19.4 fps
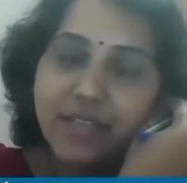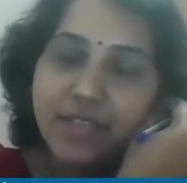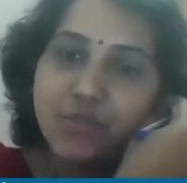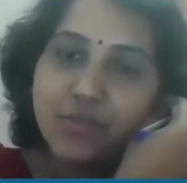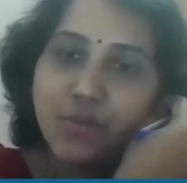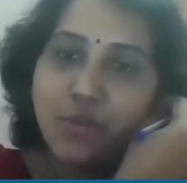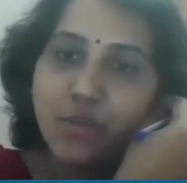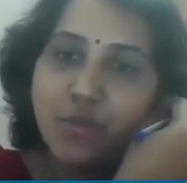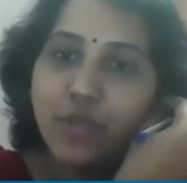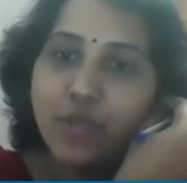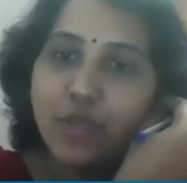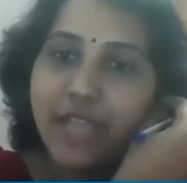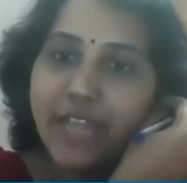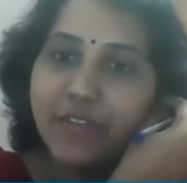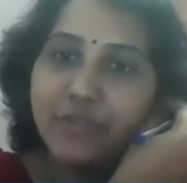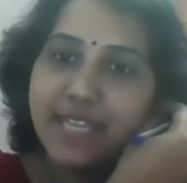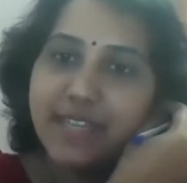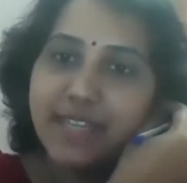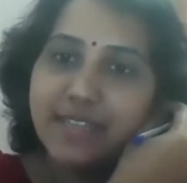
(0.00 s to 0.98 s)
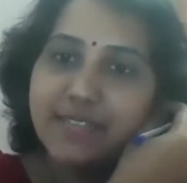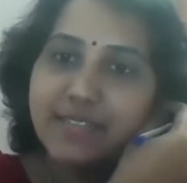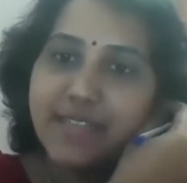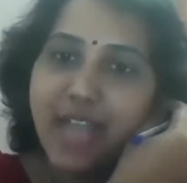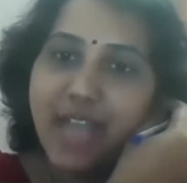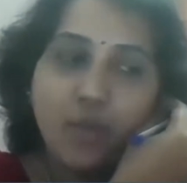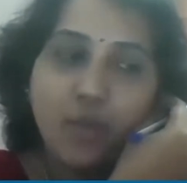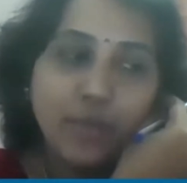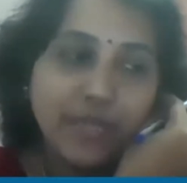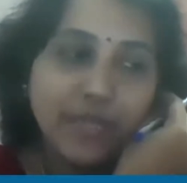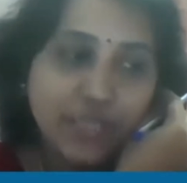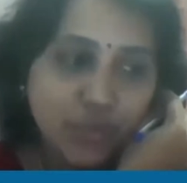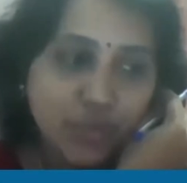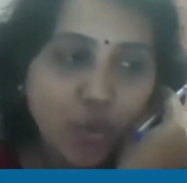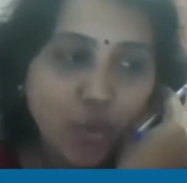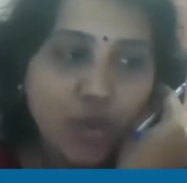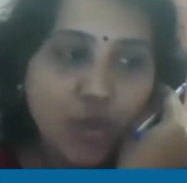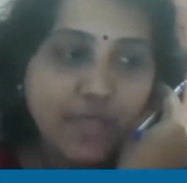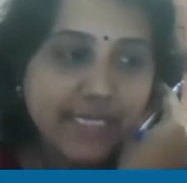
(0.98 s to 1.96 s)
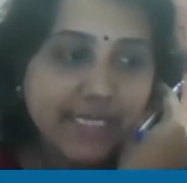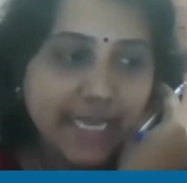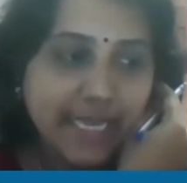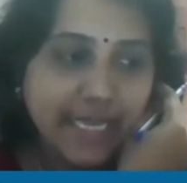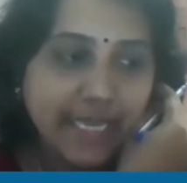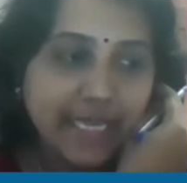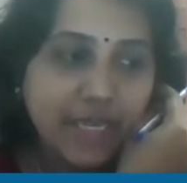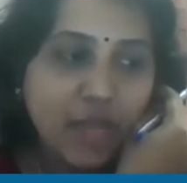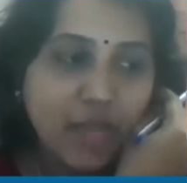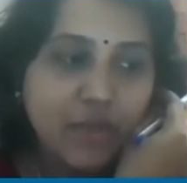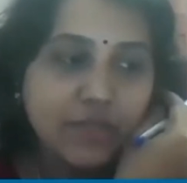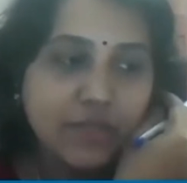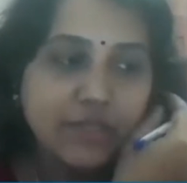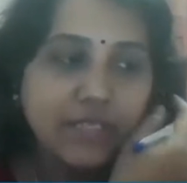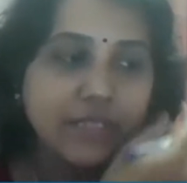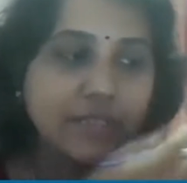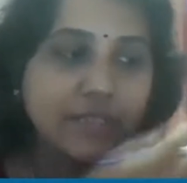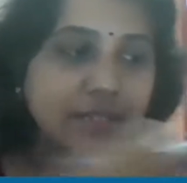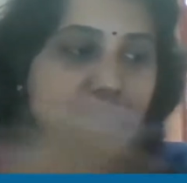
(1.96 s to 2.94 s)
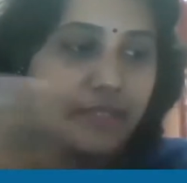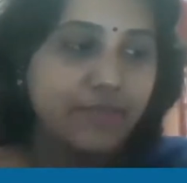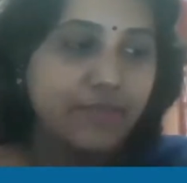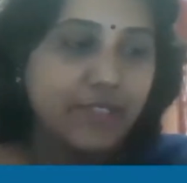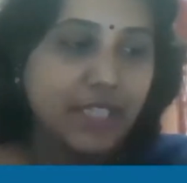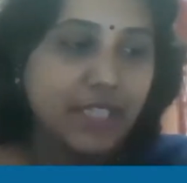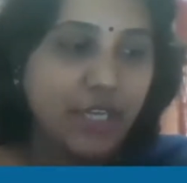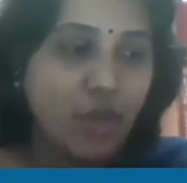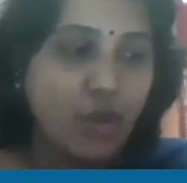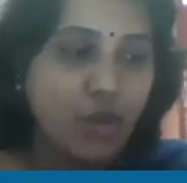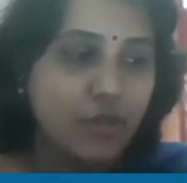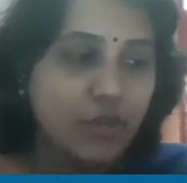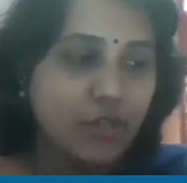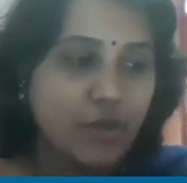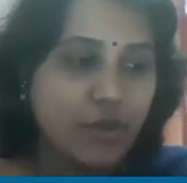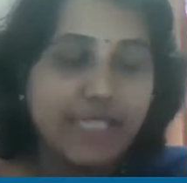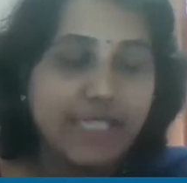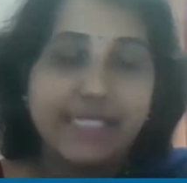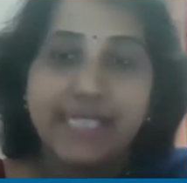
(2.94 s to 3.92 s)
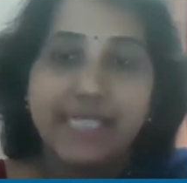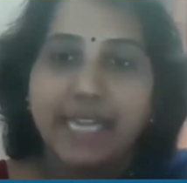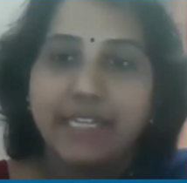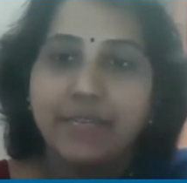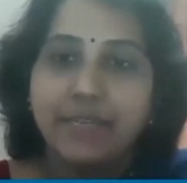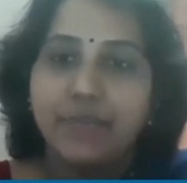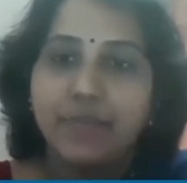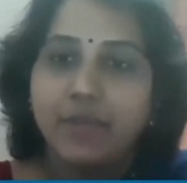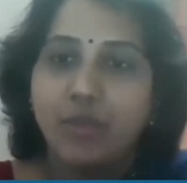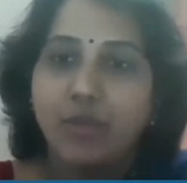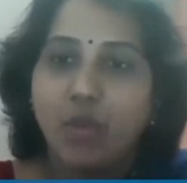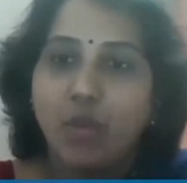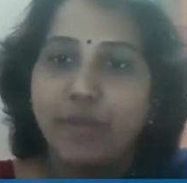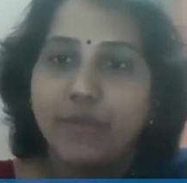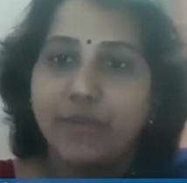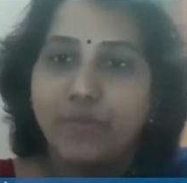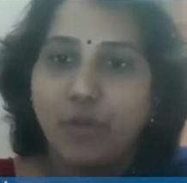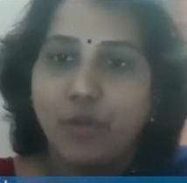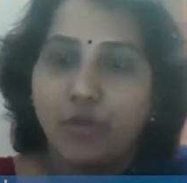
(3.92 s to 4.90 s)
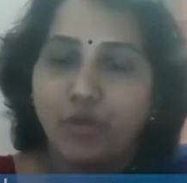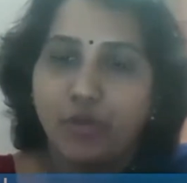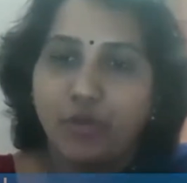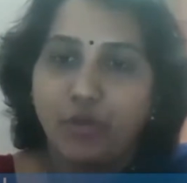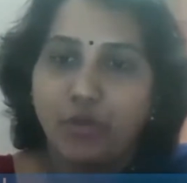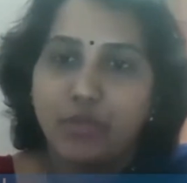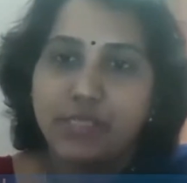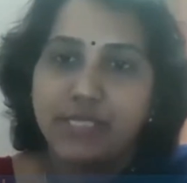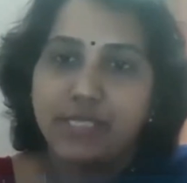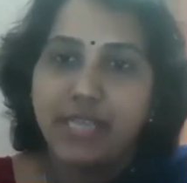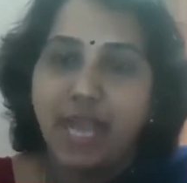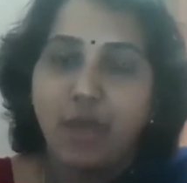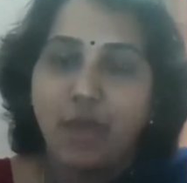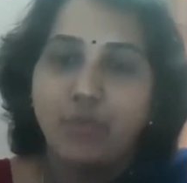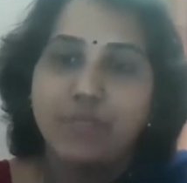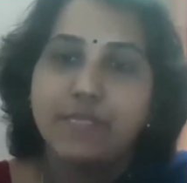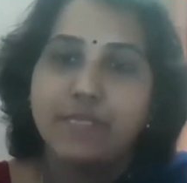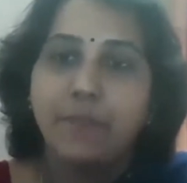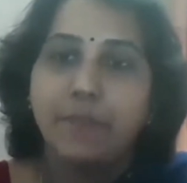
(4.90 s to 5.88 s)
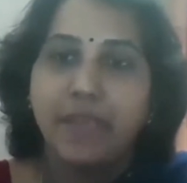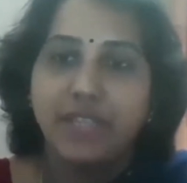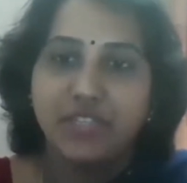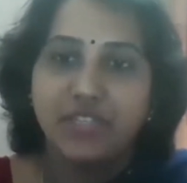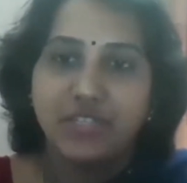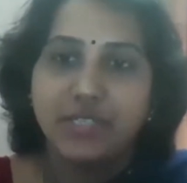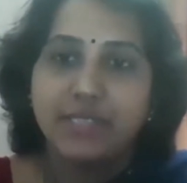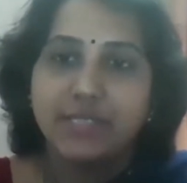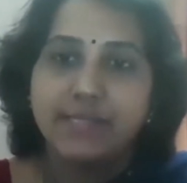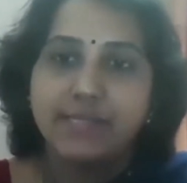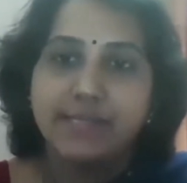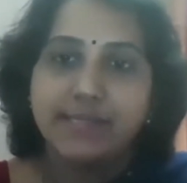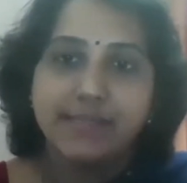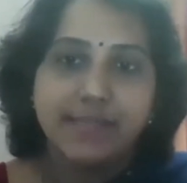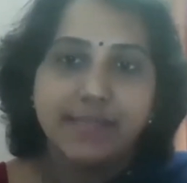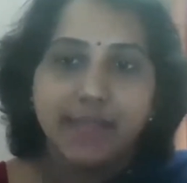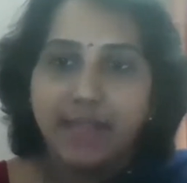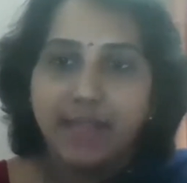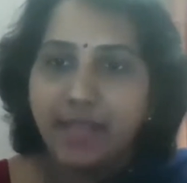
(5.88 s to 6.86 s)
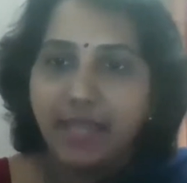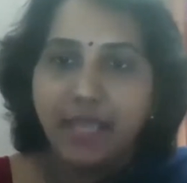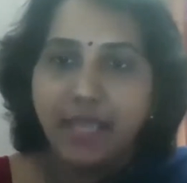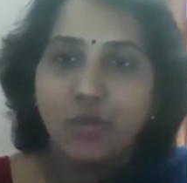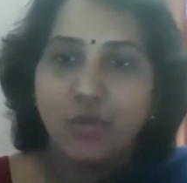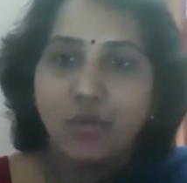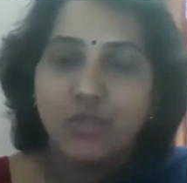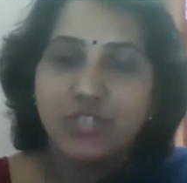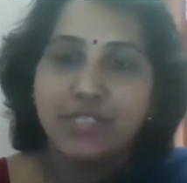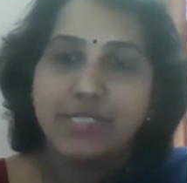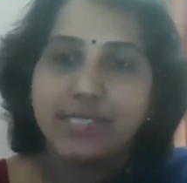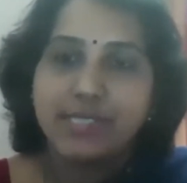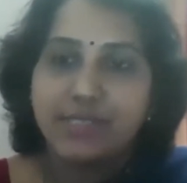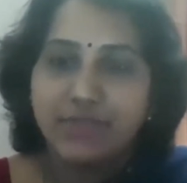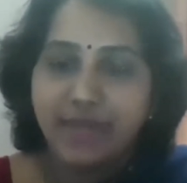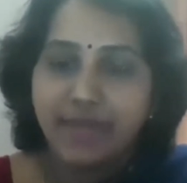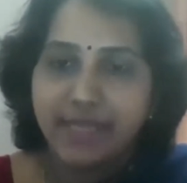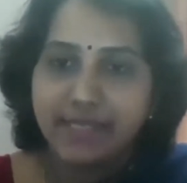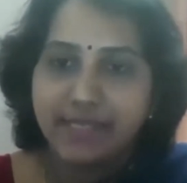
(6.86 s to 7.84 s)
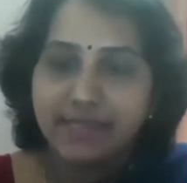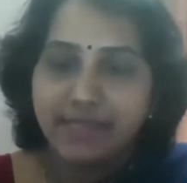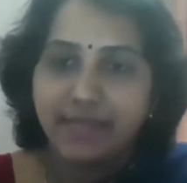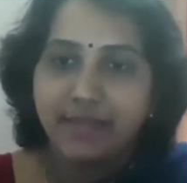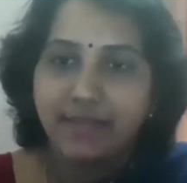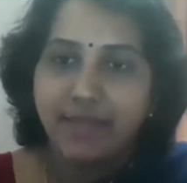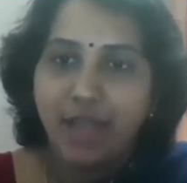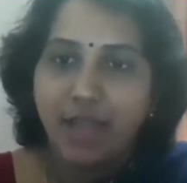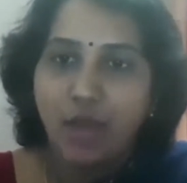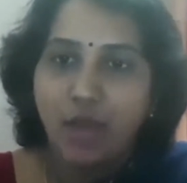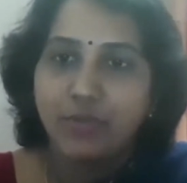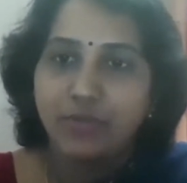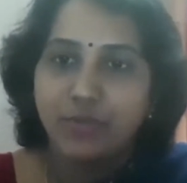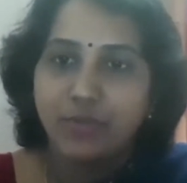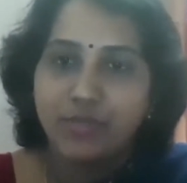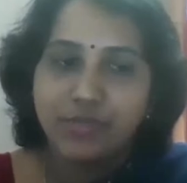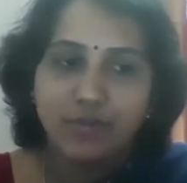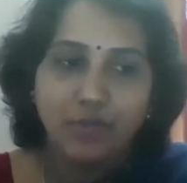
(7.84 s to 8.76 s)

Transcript: So can you tell us how it was like in with the lockdown and sudden COVID protocols, and how was the patient's emotional stress and how it was